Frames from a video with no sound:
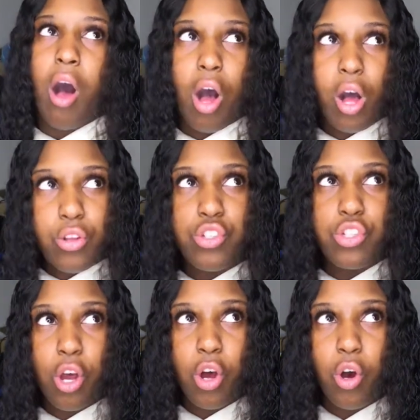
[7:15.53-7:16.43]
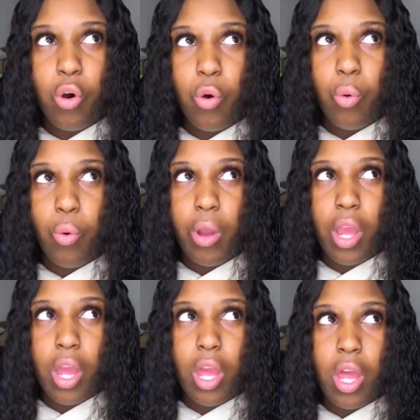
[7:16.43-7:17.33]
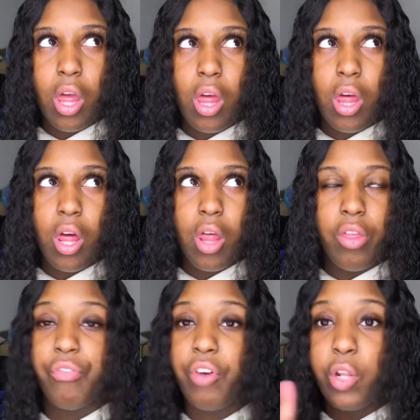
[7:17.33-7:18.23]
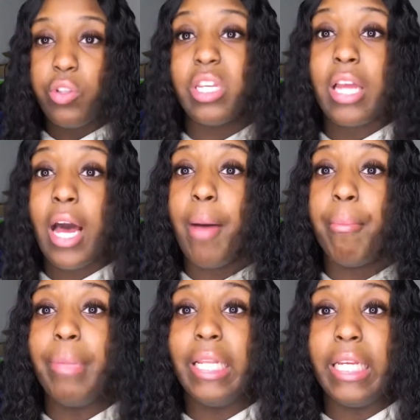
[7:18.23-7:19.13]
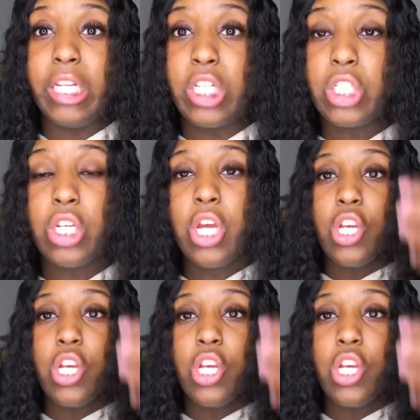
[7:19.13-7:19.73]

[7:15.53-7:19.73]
Also, the frontal did come bleached,